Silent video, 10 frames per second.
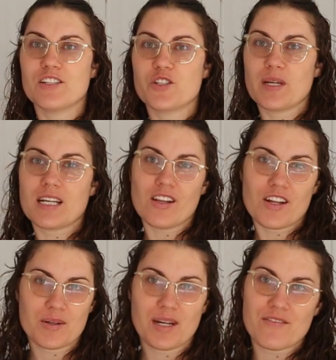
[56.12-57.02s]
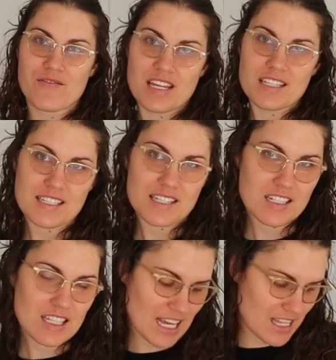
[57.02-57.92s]
doing a lot of creative things
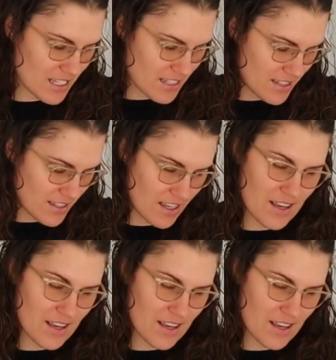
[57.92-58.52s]
still, like this